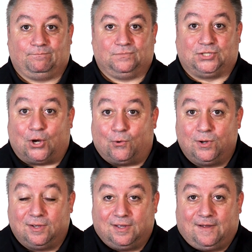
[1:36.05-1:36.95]
So
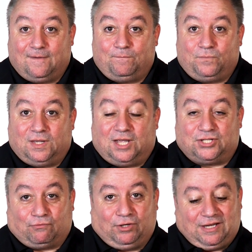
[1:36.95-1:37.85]
is
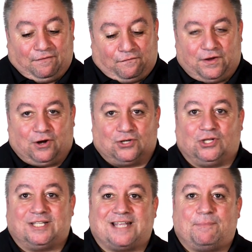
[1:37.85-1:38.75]
it really fear? So
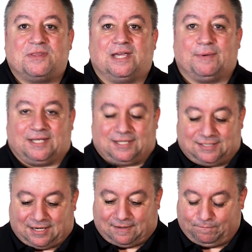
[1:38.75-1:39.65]
let's stop and think about that a
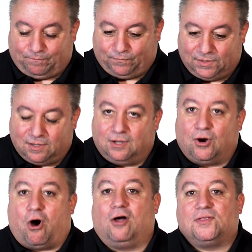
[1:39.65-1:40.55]
second.
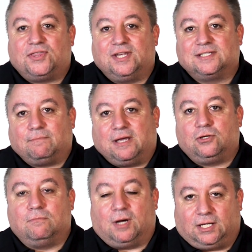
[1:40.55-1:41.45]
All the things that make
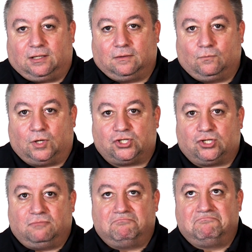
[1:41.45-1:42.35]
you money,
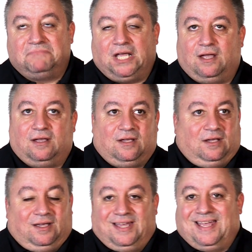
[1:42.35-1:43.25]
which
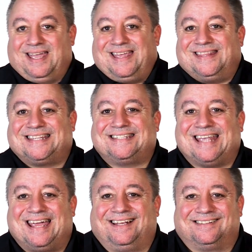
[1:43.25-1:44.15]
in the
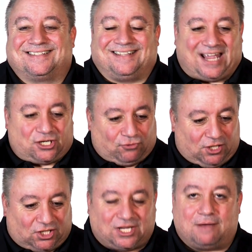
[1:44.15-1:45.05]
sales /
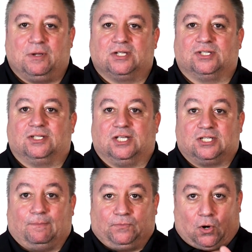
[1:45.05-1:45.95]
real estate business,
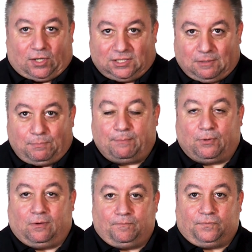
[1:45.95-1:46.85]
it's talking to
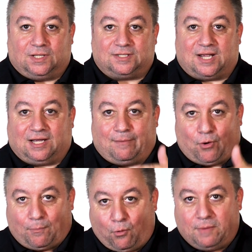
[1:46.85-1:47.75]
people, it's setting up
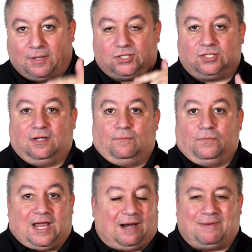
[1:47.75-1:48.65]
more appointments.
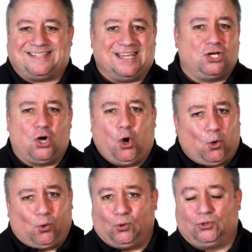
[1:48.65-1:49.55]
And I'm not saying
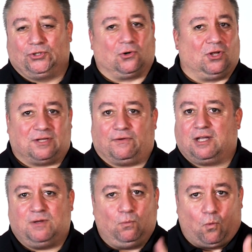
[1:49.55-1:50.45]
cold or all stuff. It
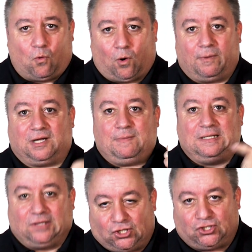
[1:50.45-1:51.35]
could be warm. It could be
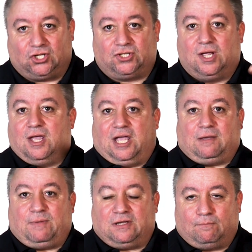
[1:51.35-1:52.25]
lunches. It
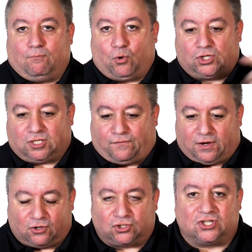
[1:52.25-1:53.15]
could be more
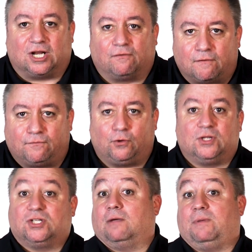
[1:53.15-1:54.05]
spheres and center of
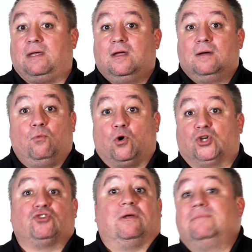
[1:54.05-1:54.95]
influence. It could be more
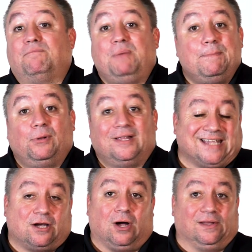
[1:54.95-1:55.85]
streams of people, as
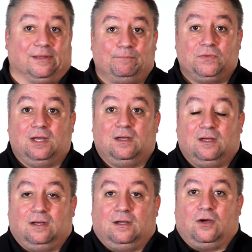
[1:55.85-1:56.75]
I call them.
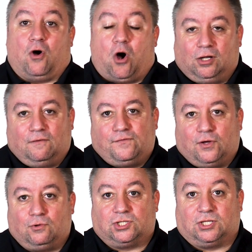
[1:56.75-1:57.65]
All of
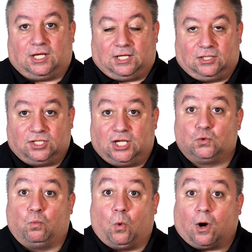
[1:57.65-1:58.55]
those things
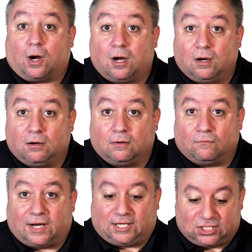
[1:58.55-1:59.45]
is work,
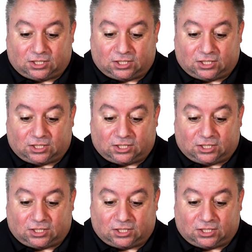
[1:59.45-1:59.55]
right?